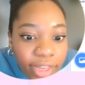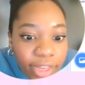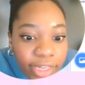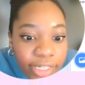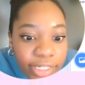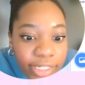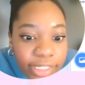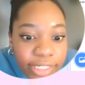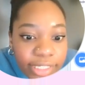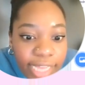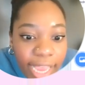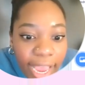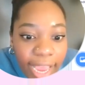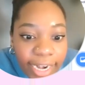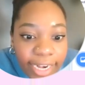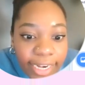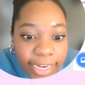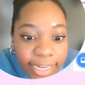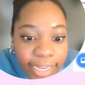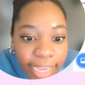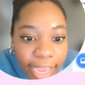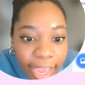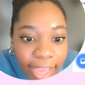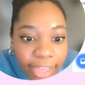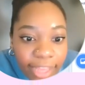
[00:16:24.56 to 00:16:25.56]
set
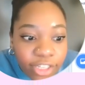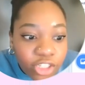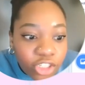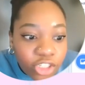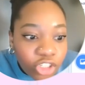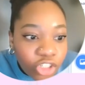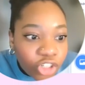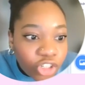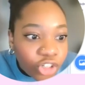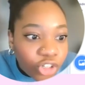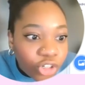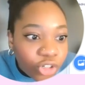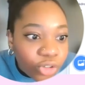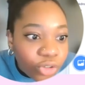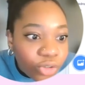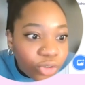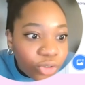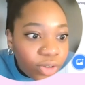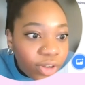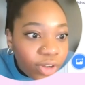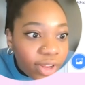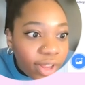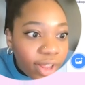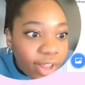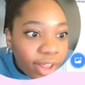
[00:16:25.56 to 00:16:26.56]
guess to,
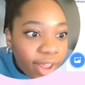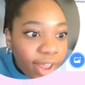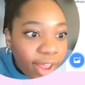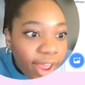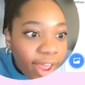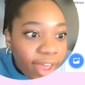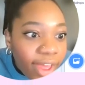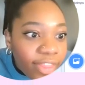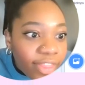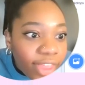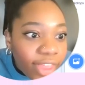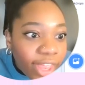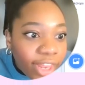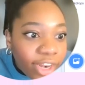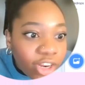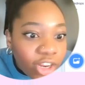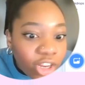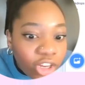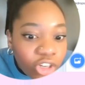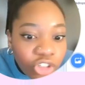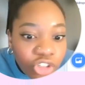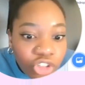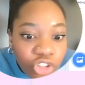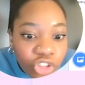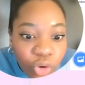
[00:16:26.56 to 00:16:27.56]
and then
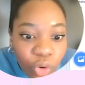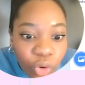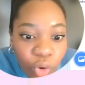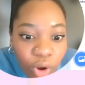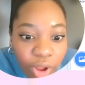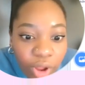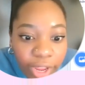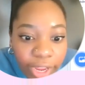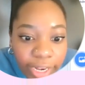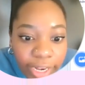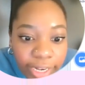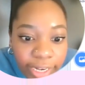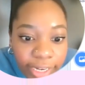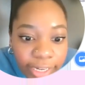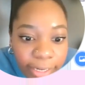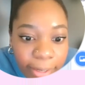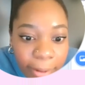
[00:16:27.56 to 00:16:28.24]
join